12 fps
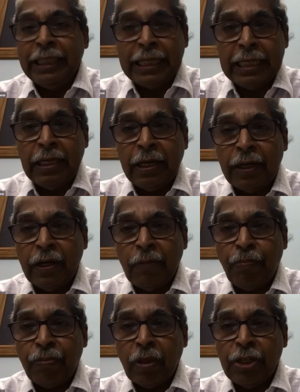third
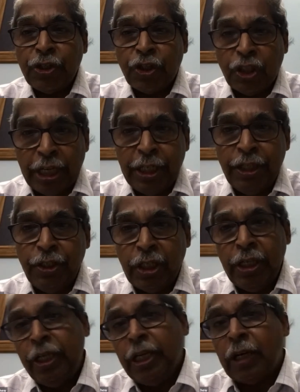
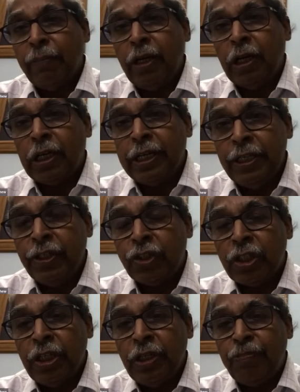stage in a criminal
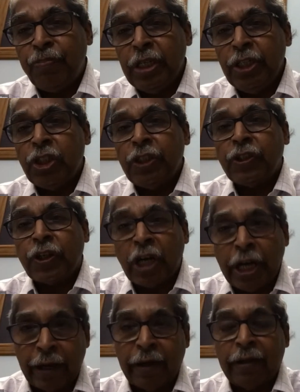case is a
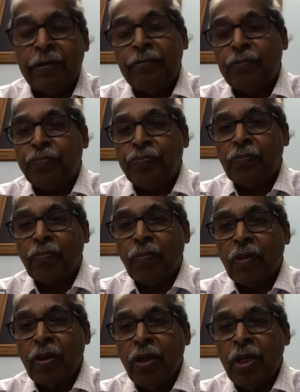trial.
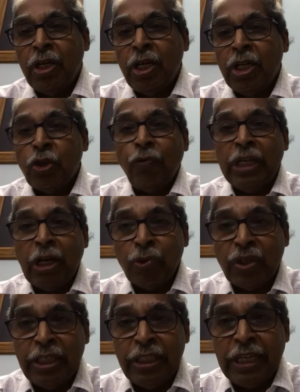So we have
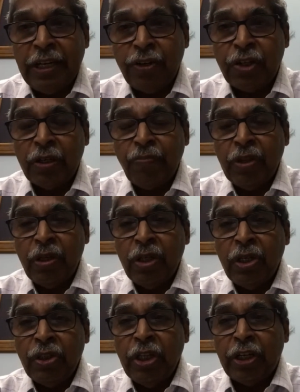seen that
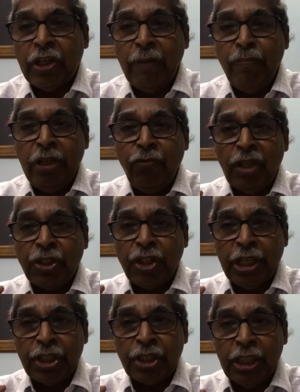the term
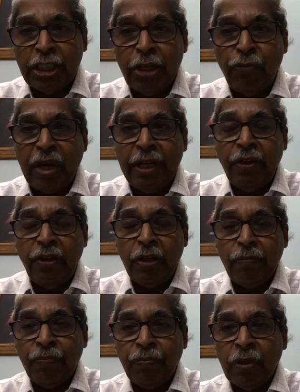investigation is defined,
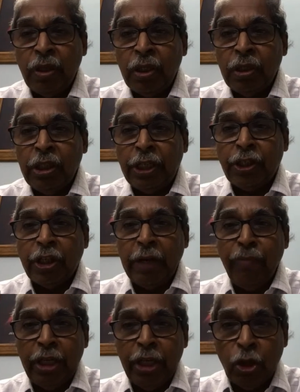the
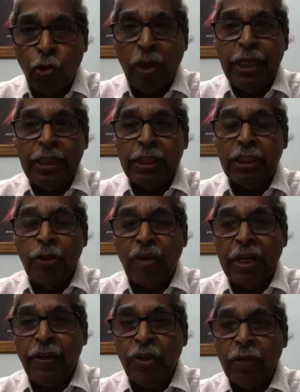term inquiry is
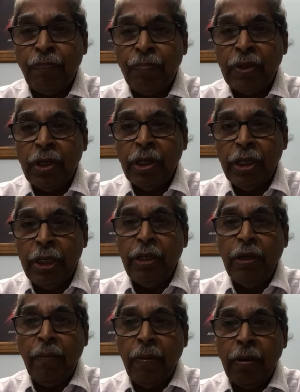defined
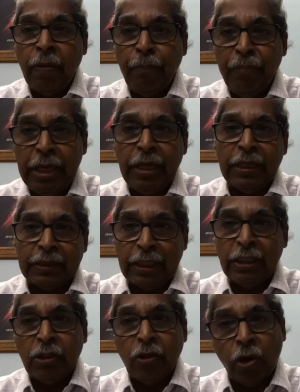in
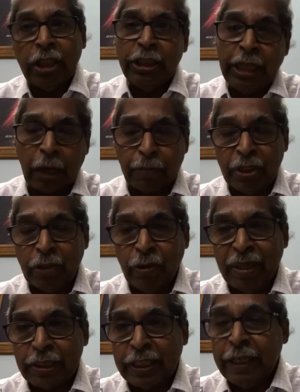BNSS or the CRPC, we
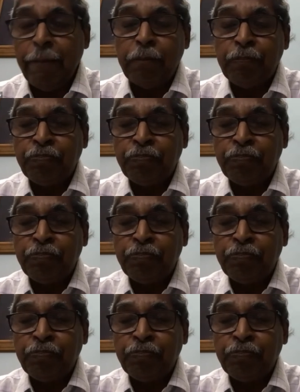may say,